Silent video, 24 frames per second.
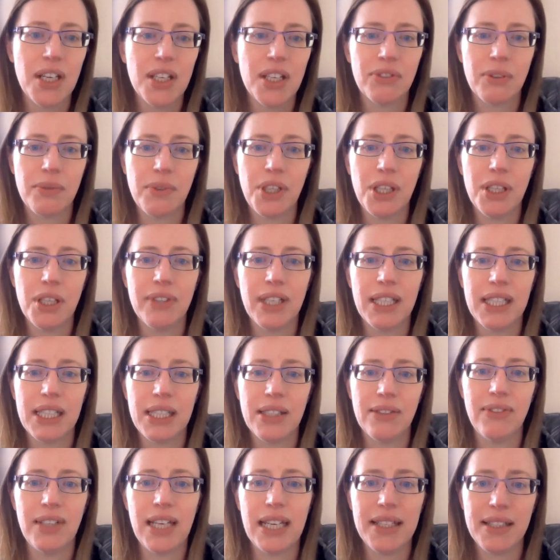from the University of
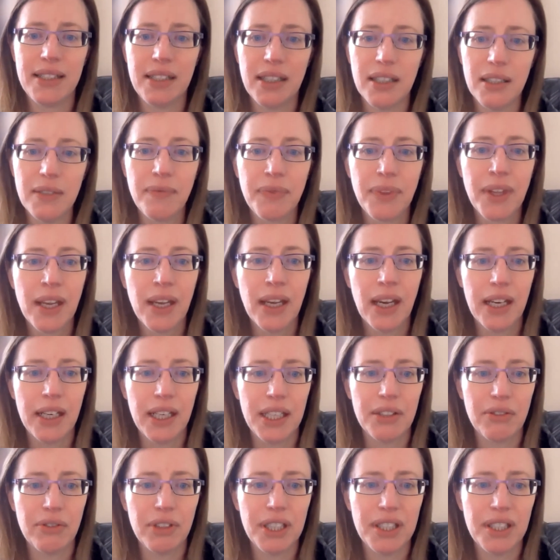Leicester, and his
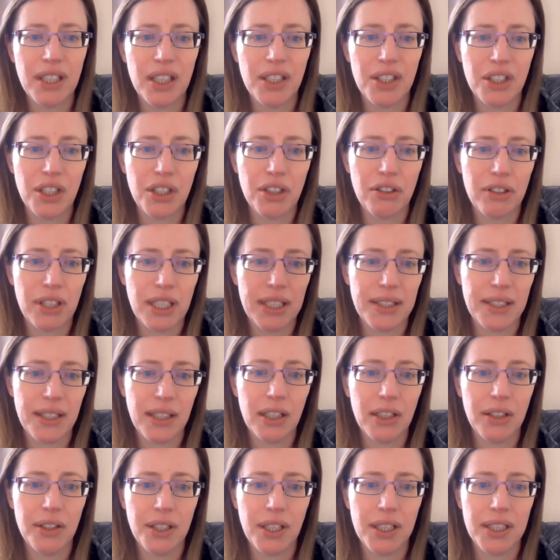research interests
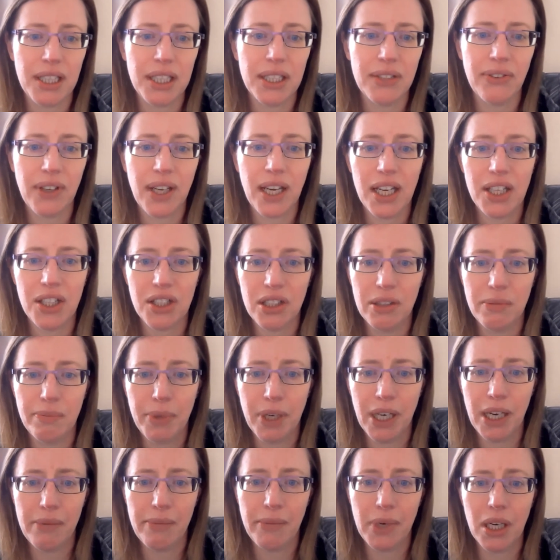include identification of
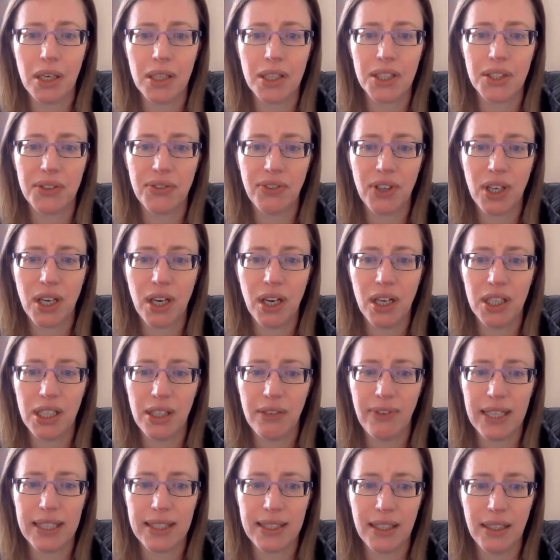biomarkers for
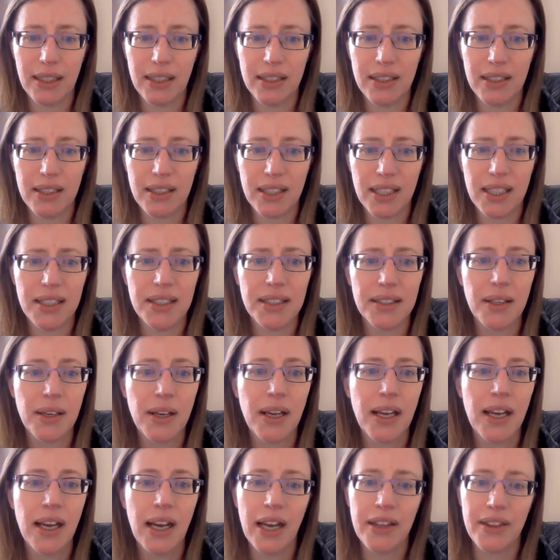cardiovascular disease
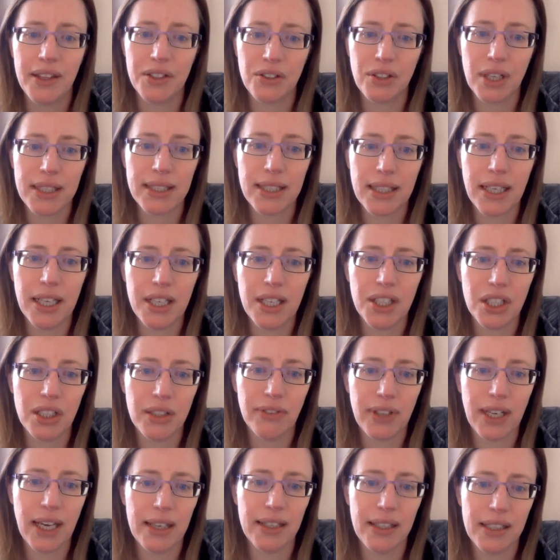and the translation of
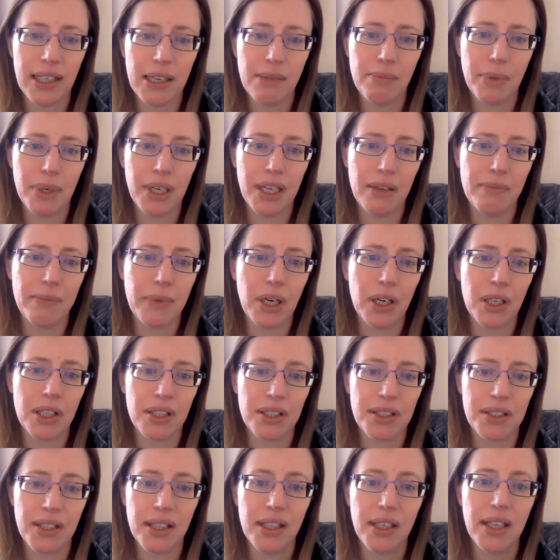candidate
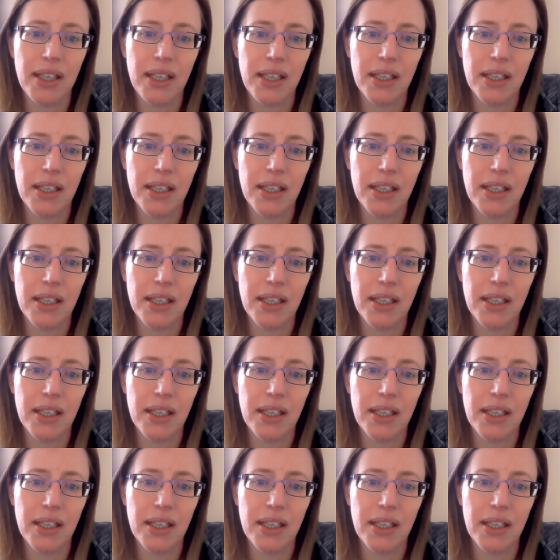biomarkers